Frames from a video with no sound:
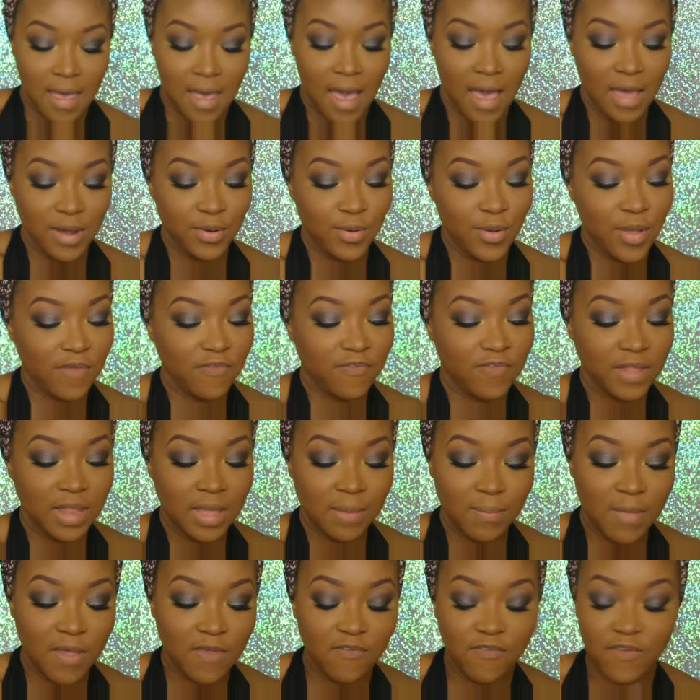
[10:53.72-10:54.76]
I don't know, I feel
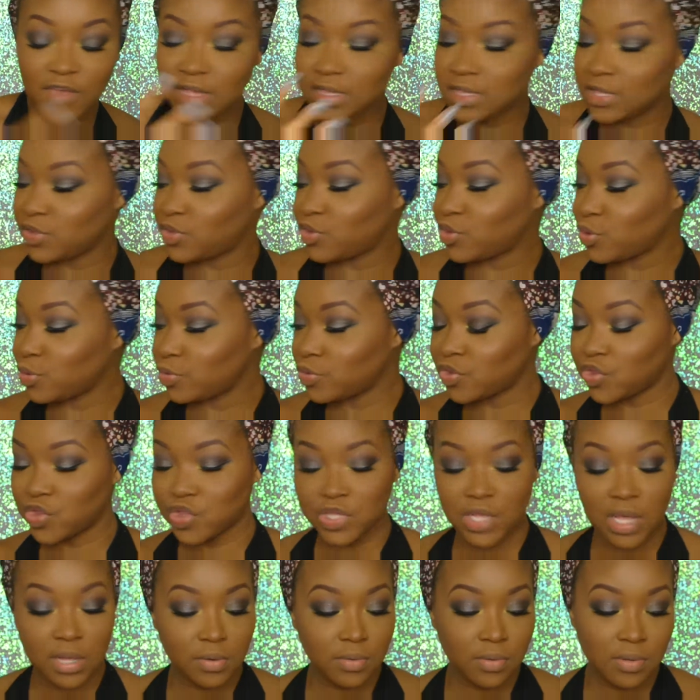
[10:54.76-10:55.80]
like my face is so
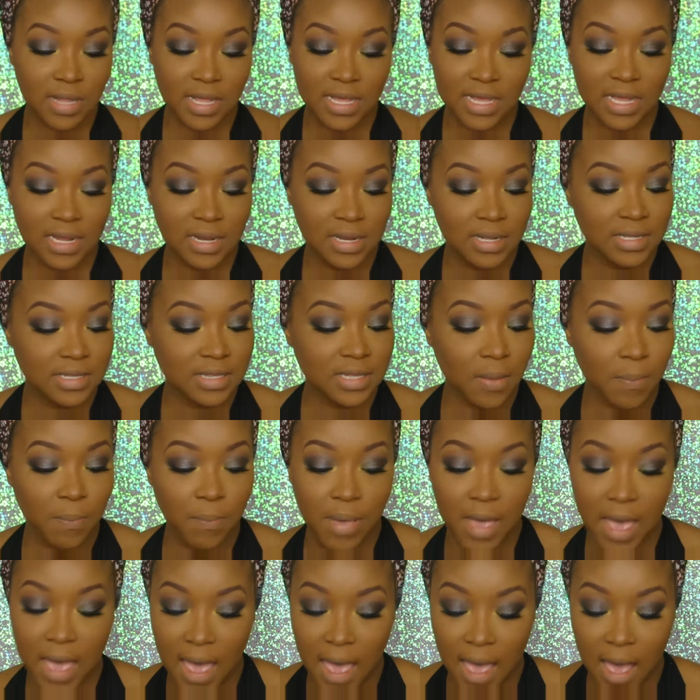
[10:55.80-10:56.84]
subtle, like it needs a
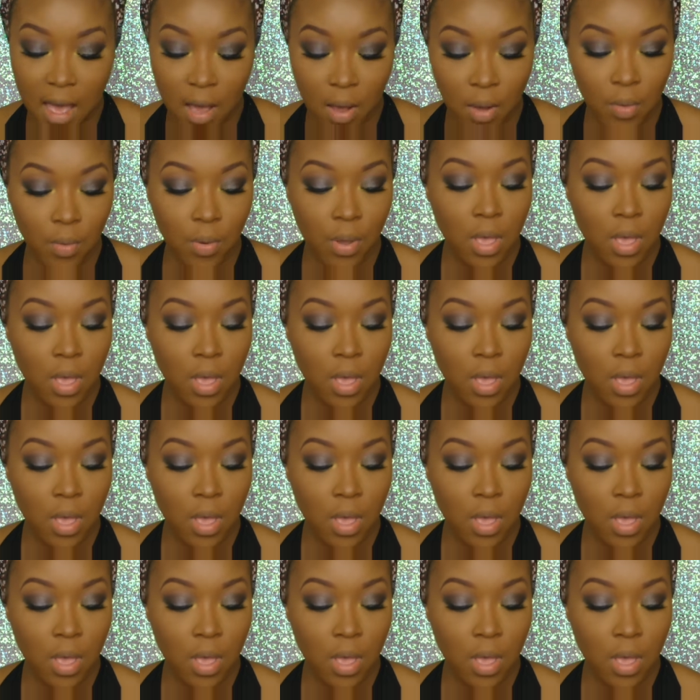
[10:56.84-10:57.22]
pow.